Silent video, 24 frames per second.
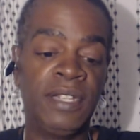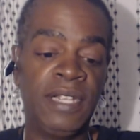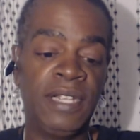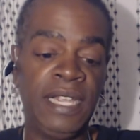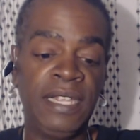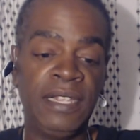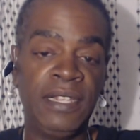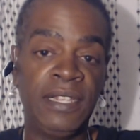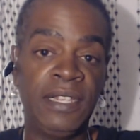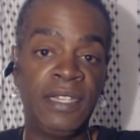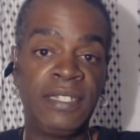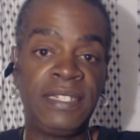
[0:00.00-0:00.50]

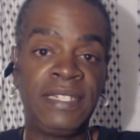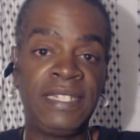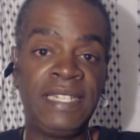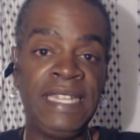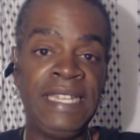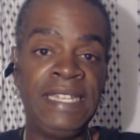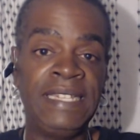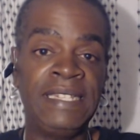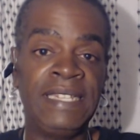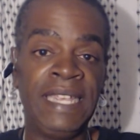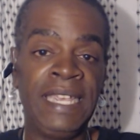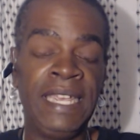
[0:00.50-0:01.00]

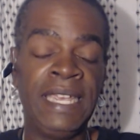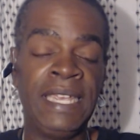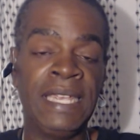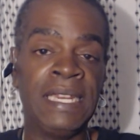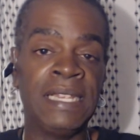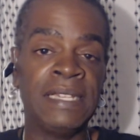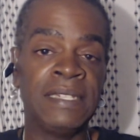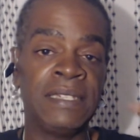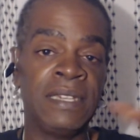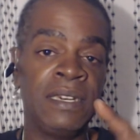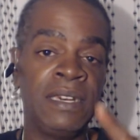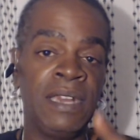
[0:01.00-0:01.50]
sees in
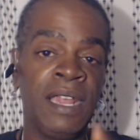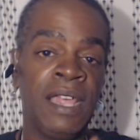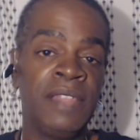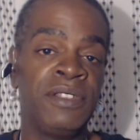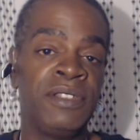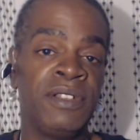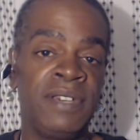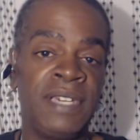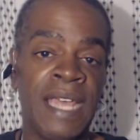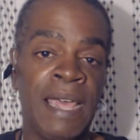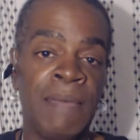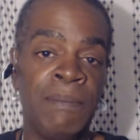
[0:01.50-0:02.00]
is another
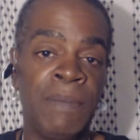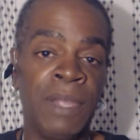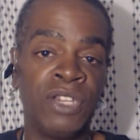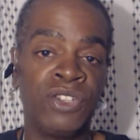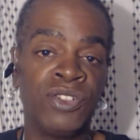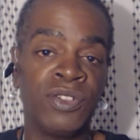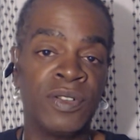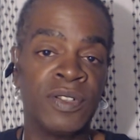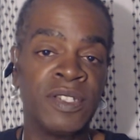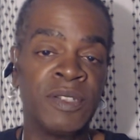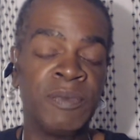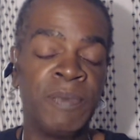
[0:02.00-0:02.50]

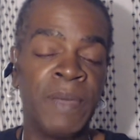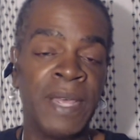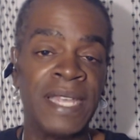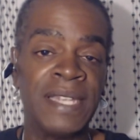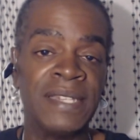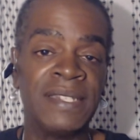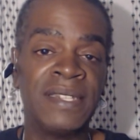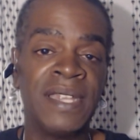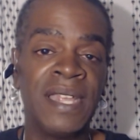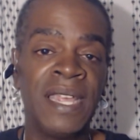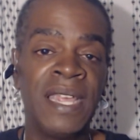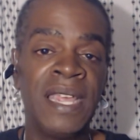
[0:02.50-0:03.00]
dimensional
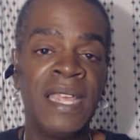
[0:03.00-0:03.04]
space.